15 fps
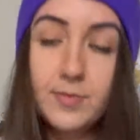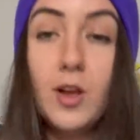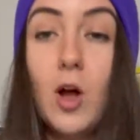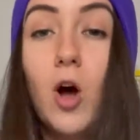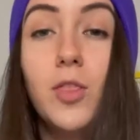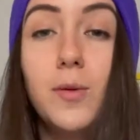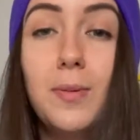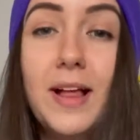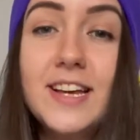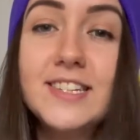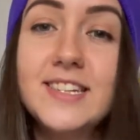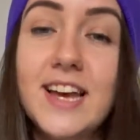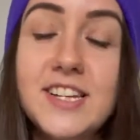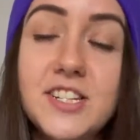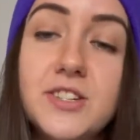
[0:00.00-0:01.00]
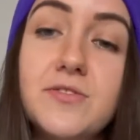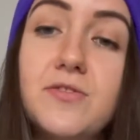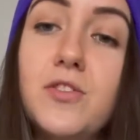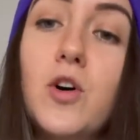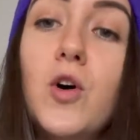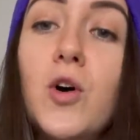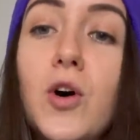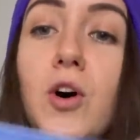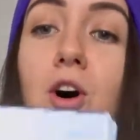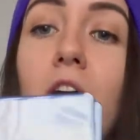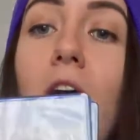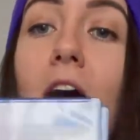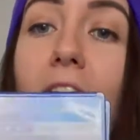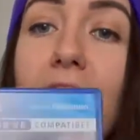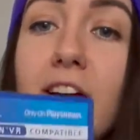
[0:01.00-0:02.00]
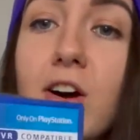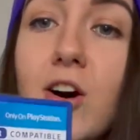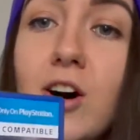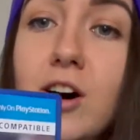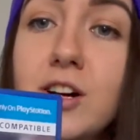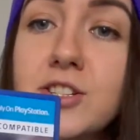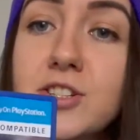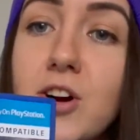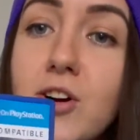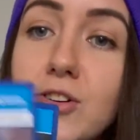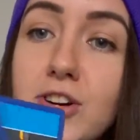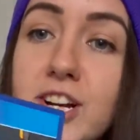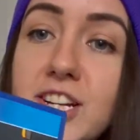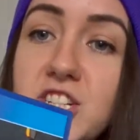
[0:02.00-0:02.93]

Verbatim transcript: On the PlayStation 4, I got Concrete